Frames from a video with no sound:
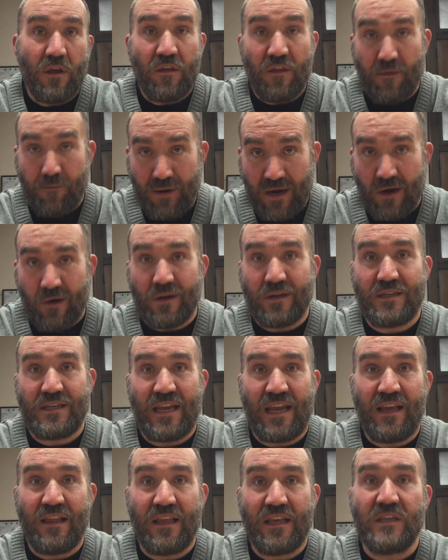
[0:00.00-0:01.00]
The parrot
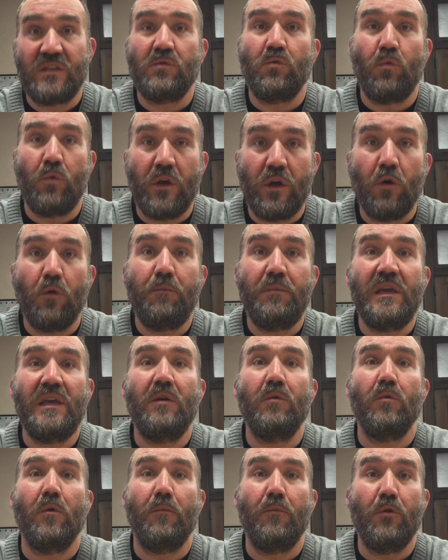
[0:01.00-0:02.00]
tailings will
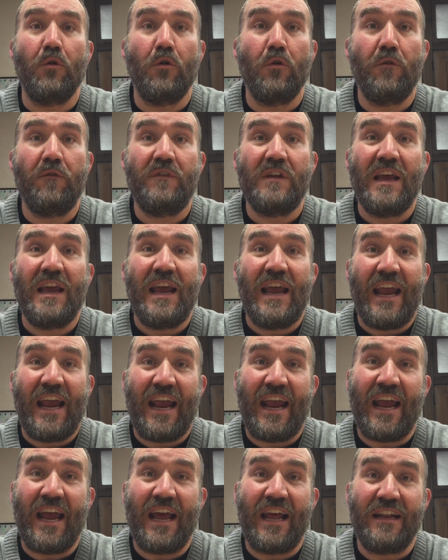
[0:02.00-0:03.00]
be removed,
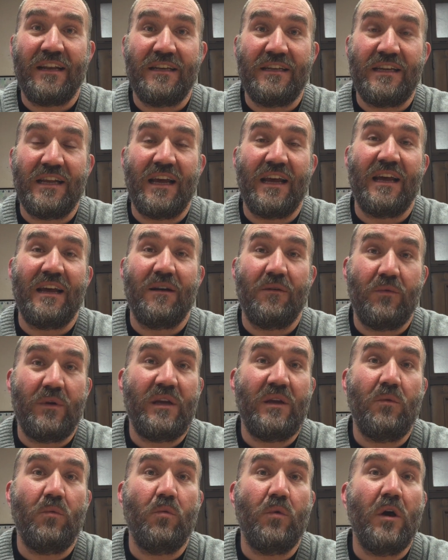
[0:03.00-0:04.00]
and
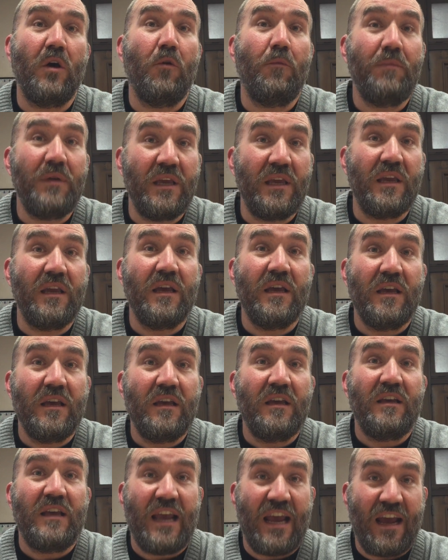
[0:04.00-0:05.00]
we will be
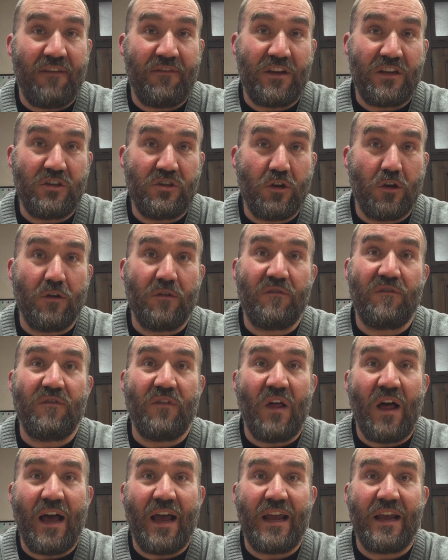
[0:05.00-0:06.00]
having dirt
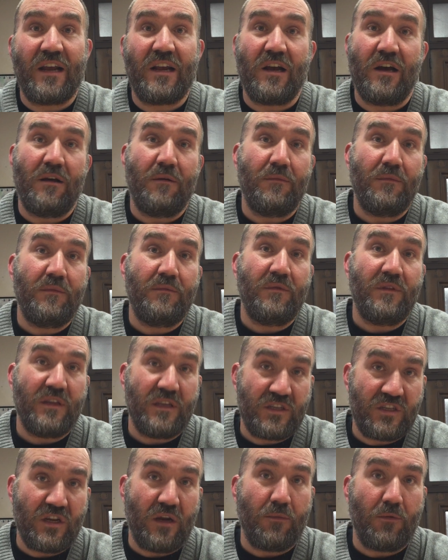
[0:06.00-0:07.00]
fly come
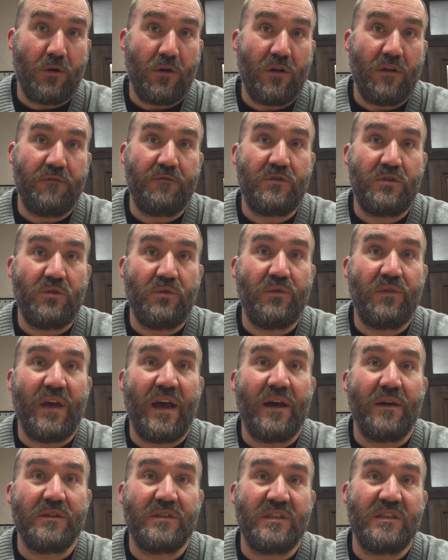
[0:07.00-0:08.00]
the summer of
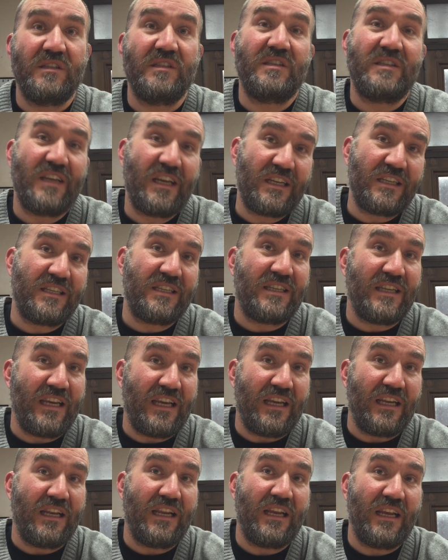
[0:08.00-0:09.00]

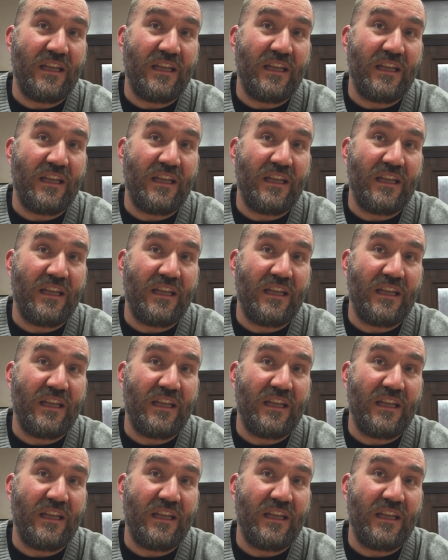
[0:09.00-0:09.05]
2016.